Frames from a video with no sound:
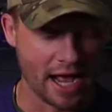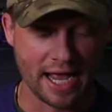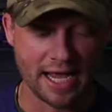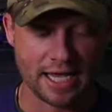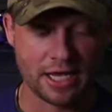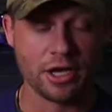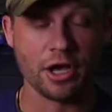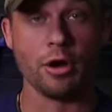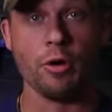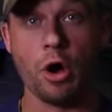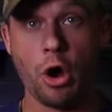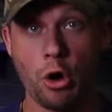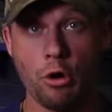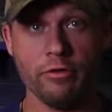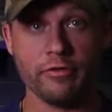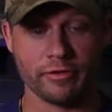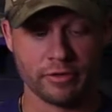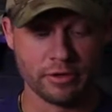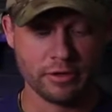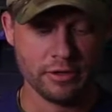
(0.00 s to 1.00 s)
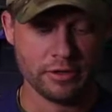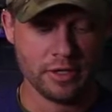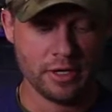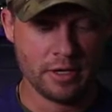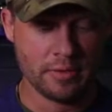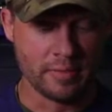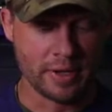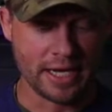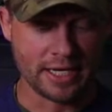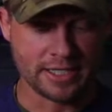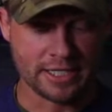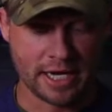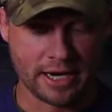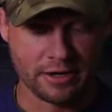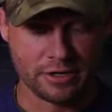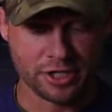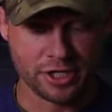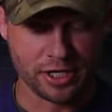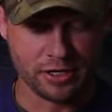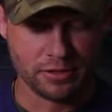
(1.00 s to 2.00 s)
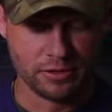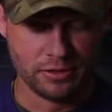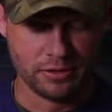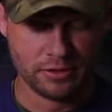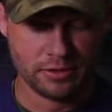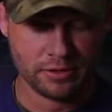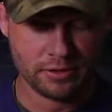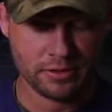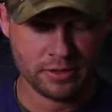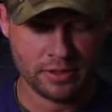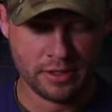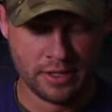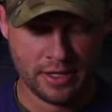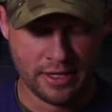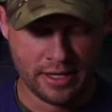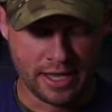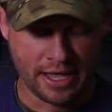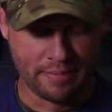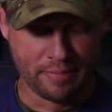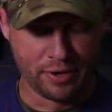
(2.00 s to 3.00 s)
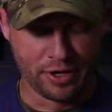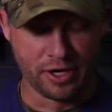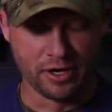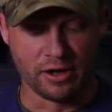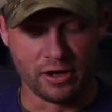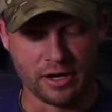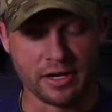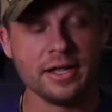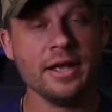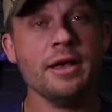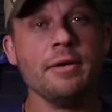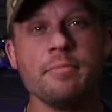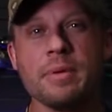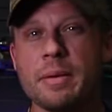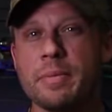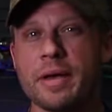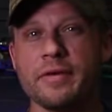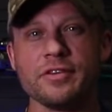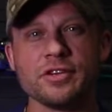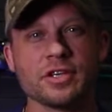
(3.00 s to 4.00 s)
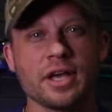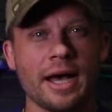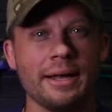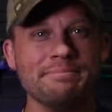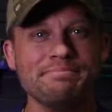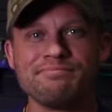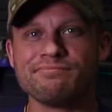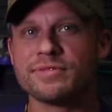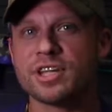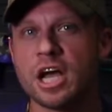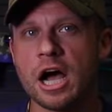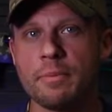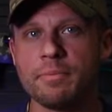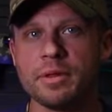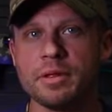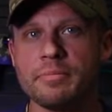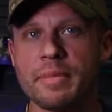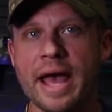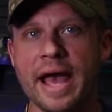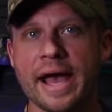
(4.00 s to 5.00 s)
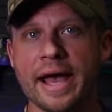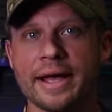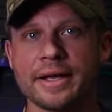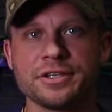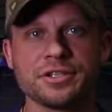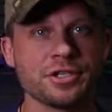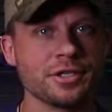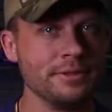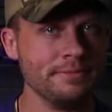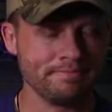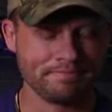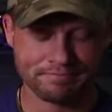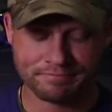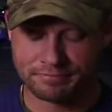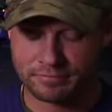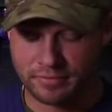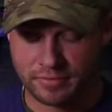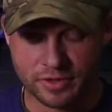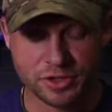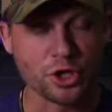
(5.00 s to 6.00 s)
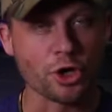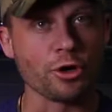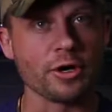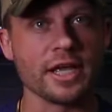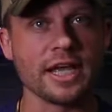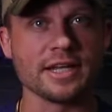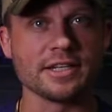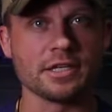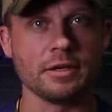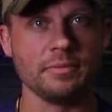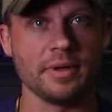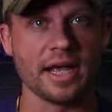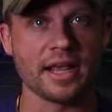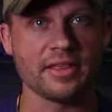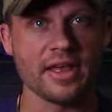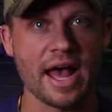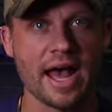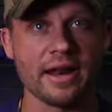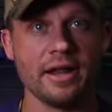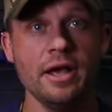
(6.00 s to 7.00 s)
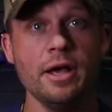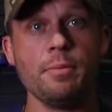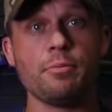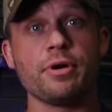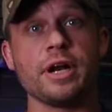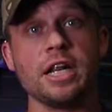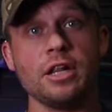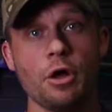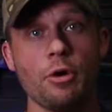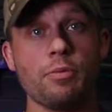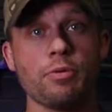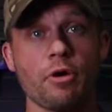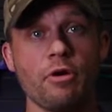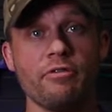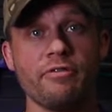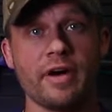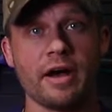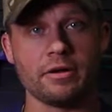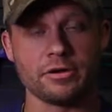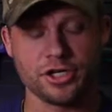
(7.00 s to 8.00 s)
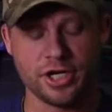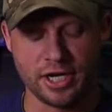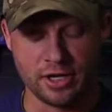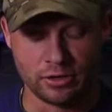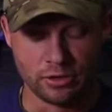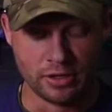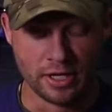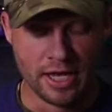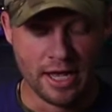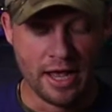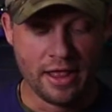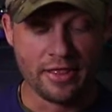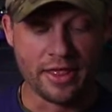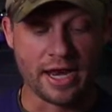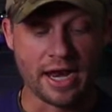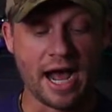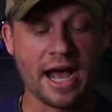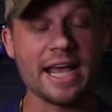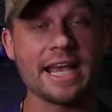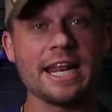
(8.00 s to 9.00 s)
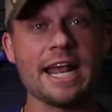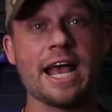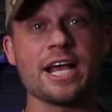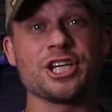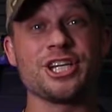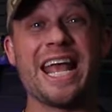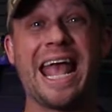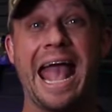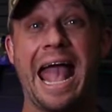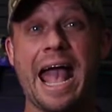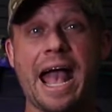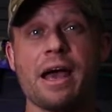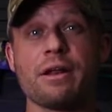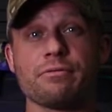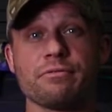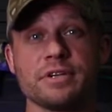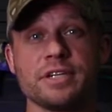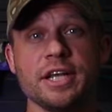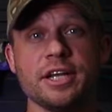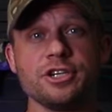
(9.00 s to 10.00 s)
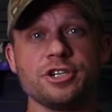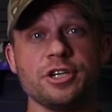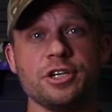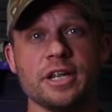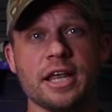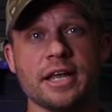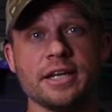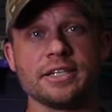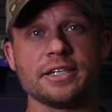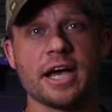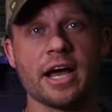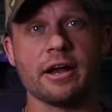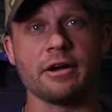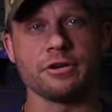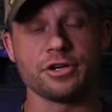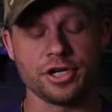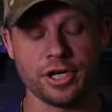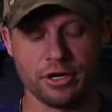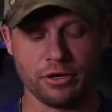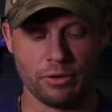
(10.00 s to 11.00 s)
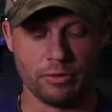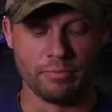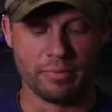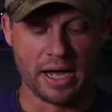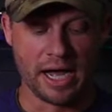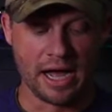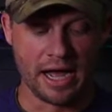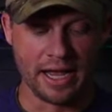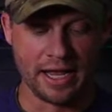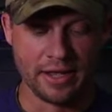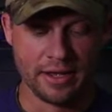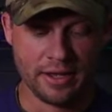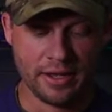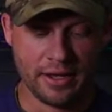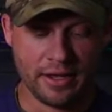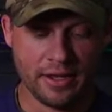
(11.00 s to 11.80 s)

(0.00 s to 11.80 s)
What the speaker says: I can go over my entire shingle and put it on. Maybe I've just got a couple of mags, tourniquet, something like that, pretty low profile shingle. Then I can actually add retention to that entire shingle by